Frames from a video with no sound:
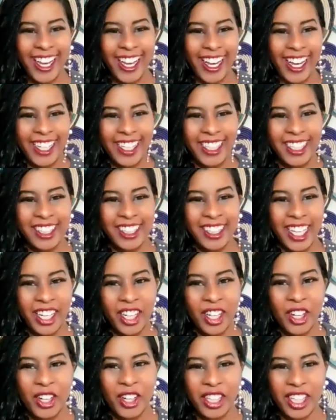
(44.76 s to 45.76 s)
and
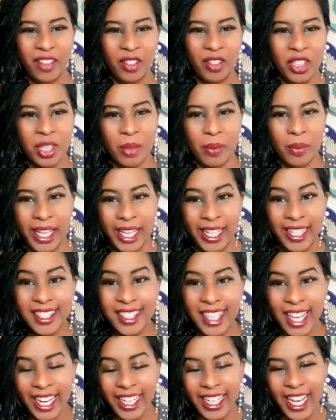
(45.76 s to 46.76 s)
let her give you some
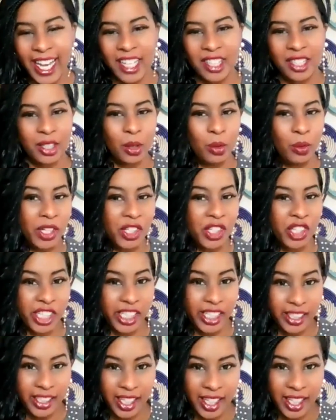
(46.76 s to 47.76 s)
insight as to what
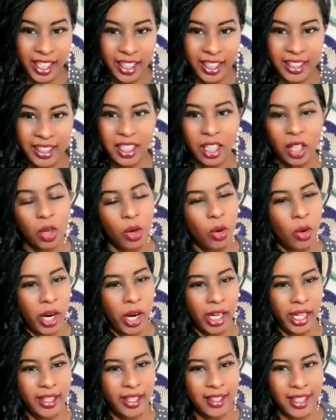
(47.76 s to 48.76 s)
she does, her
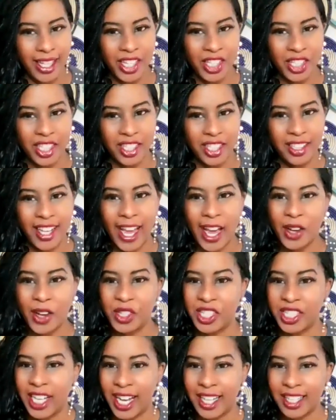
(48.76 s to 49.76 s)
organization, how
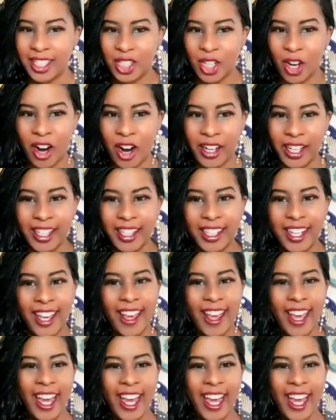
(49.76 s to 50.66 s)
she got started,